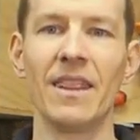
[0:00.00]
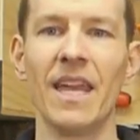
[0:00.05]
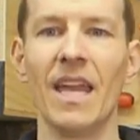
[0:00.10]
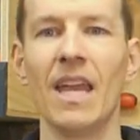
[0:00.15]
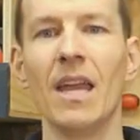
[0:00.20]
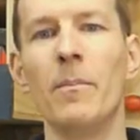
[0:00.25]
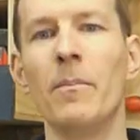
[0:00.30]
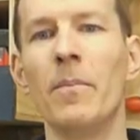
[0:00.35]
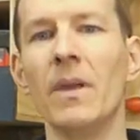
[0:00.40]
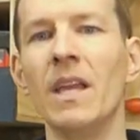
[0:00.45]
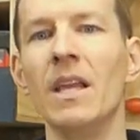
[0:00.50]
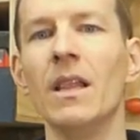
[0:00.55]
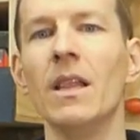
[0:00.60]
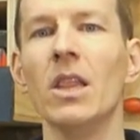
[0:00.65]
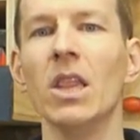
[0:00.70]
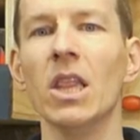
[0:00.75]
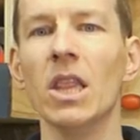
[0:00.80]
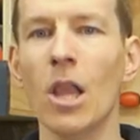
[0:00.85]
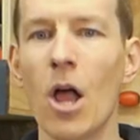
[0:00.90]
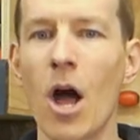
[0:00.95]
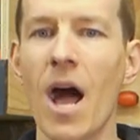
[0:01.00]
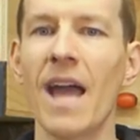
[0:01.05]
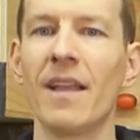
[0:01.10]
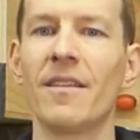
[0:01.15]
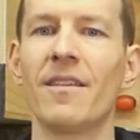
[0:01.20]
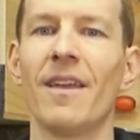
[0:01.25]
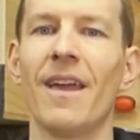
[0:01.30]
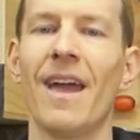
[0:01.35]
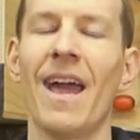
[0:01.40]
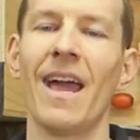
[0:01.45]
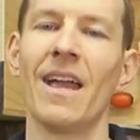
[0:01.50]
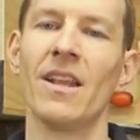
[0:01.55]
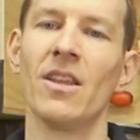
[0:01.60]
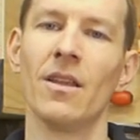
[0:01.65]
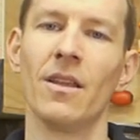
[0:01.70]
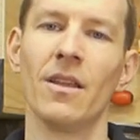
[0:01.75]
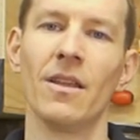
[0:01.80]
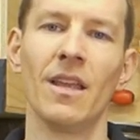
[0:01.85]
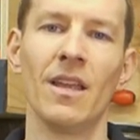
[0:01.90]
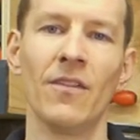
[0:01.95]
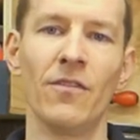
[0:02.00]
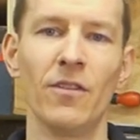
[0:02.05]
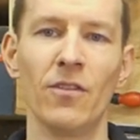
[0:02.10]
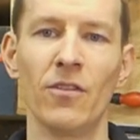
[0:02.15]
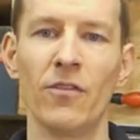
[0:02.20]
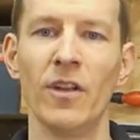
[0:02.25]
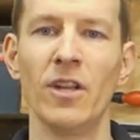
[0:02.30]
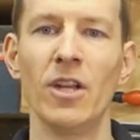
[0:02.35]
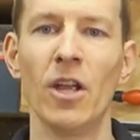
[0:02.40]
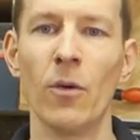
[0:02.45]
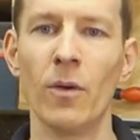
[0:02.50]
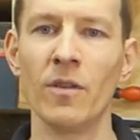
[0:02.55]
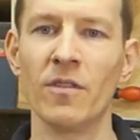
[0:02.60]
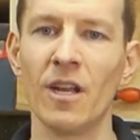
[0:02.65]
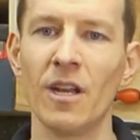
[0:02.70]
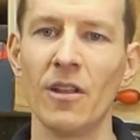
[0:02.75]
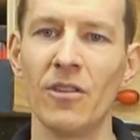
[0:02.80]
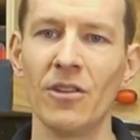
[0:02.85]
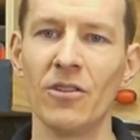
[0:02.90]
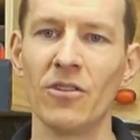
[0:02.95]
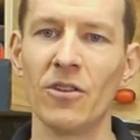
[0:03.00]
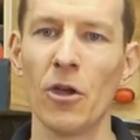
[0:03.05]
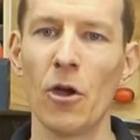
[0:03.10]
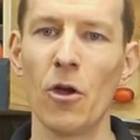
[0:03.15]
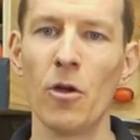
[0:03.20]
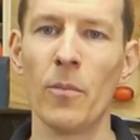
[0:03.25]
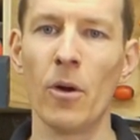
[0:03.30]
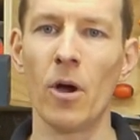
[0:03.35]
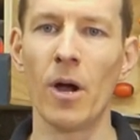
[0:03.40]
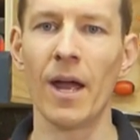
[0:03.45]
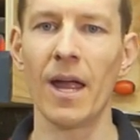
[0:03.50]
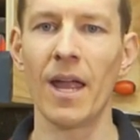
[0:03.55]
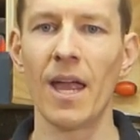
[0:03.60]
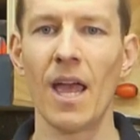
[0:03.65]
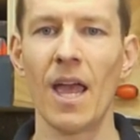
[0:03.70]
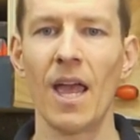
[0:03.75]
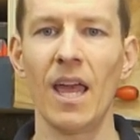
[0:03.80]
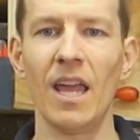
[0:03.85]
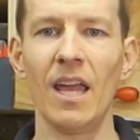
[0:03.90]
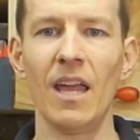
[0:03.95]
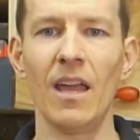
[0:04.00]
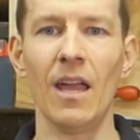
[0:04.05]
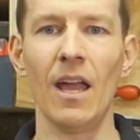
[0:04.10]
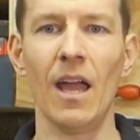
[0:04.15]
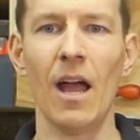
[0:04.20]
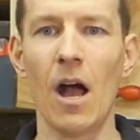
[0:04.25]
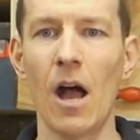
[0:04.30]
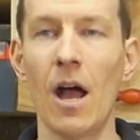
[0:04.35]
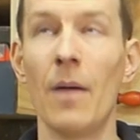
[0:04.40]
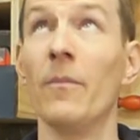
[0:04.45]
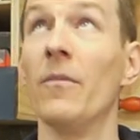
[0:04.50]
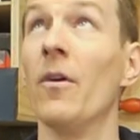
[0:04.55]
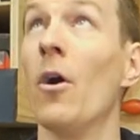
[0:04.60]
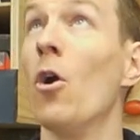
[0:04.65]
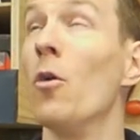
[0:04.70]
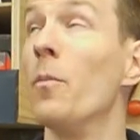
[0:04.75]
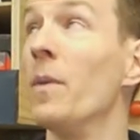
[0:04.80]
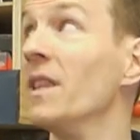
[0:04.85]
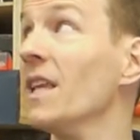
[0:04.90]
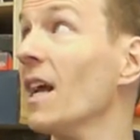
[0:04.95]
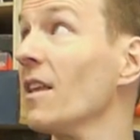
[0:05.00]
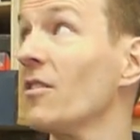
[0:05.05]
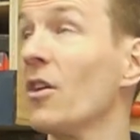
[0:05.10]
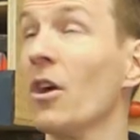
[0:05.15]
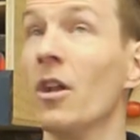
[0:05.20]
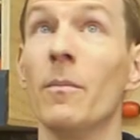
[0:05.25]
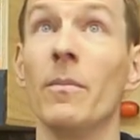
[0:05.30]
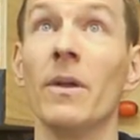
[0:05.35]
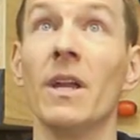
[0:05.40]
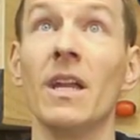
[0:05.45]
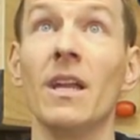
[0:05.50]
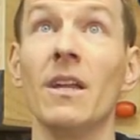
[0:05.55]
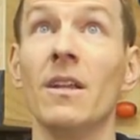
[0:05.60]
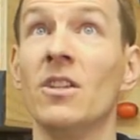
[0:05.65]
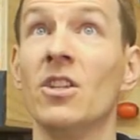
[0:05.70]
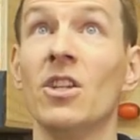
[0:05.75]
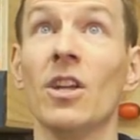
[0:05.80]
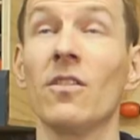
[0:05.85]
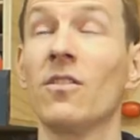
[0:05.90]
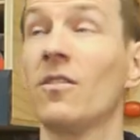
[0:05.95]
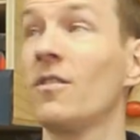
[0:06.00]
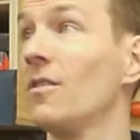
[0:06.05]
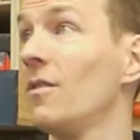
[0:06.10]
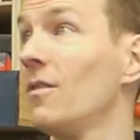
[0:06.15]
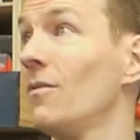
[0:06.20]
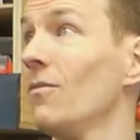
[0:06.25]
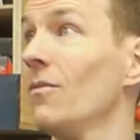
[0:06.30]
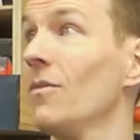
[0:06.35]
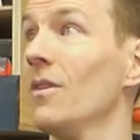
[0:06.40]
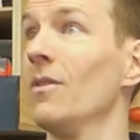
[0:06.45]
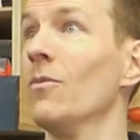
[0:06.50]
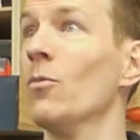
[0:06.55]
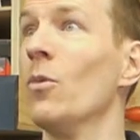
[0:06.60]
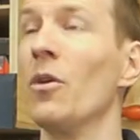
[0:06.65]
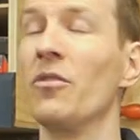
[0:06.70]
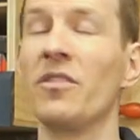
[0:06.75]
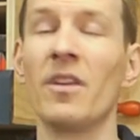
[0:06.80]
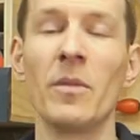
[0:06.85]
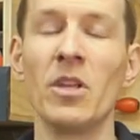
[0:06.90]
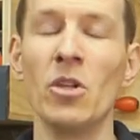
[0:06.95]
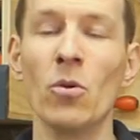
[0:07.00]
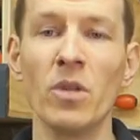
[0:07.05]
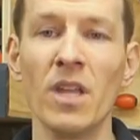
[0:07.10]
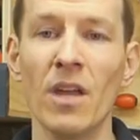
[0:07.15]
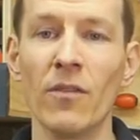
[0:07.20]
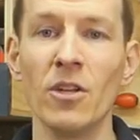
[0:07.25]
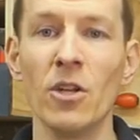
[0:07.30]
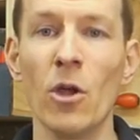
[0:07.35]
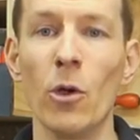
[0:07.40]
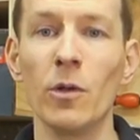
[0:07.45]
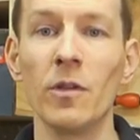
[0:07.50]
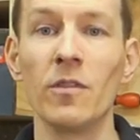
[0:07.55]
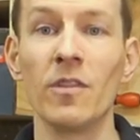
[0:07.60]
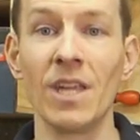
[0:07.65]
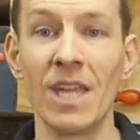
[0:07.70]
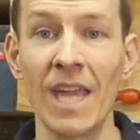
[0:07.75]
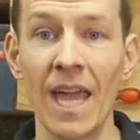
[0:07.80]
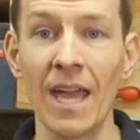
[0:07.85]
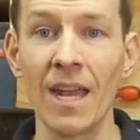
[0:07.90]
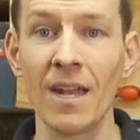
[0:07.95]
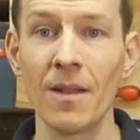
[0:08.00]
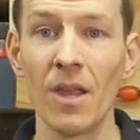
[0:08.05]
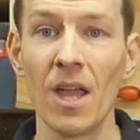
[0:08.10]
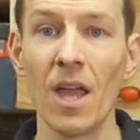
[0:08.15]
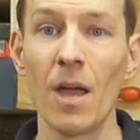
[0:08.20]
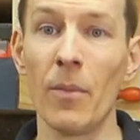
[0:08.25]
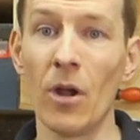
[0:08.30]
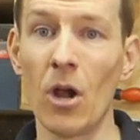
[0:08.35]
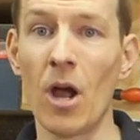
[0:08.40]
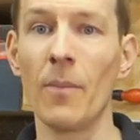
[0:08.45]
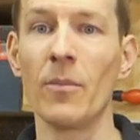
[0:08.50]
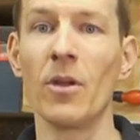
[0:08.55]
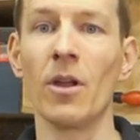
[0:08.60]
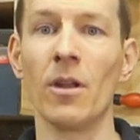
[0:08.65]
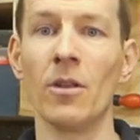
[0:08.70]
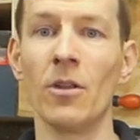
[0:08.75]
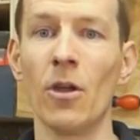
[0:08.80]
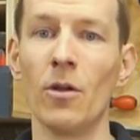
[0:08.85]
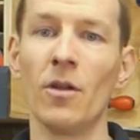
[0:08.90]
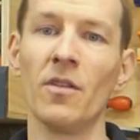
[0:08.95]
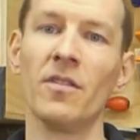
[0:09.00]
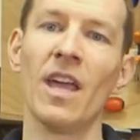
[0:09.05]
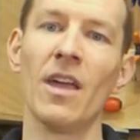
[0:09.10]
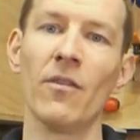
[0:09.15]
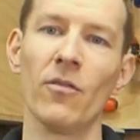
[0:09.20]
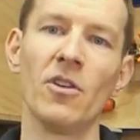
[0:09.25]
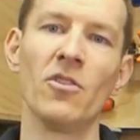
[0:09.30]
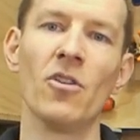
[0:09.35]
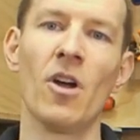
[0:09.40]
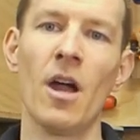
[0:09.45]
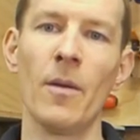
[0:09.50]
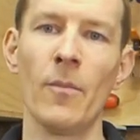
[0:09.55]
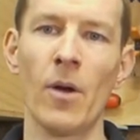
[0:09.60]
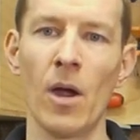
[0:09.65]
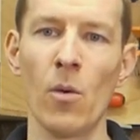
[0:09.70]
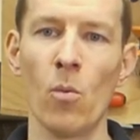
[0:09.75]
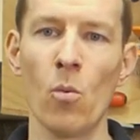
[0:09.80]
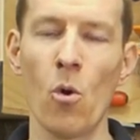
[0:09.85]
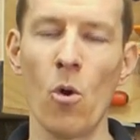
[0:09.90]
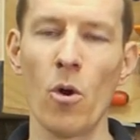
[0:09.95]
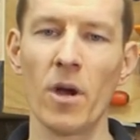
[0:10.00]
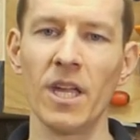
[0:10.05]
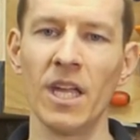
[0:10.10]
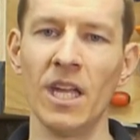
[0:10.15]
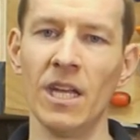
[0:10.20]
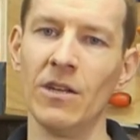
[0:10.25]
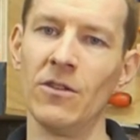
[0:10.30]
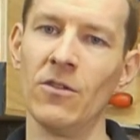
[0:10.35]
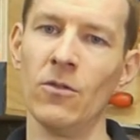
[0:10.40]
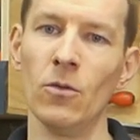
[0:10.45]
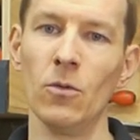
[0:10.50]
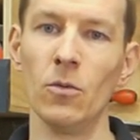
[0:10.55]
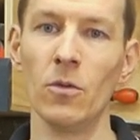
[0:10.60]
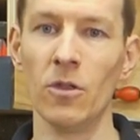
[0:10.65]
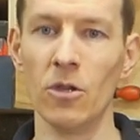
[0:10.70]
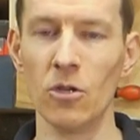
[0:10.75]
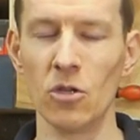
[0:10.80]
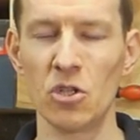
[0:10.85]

There Be Light. And if this video is anything to go by, I'm hoping that's going to be just well, something you'll never notice again, but I'm going to notice every time I walk into the